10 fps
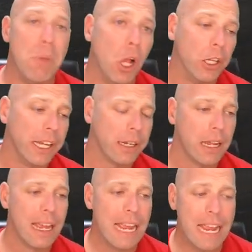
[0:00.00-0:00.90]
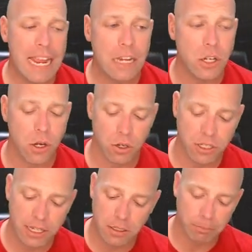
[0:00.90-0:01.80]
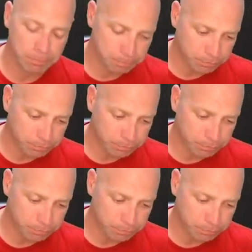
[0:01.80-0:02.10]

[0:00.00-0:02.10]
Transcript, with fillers: build it into your system.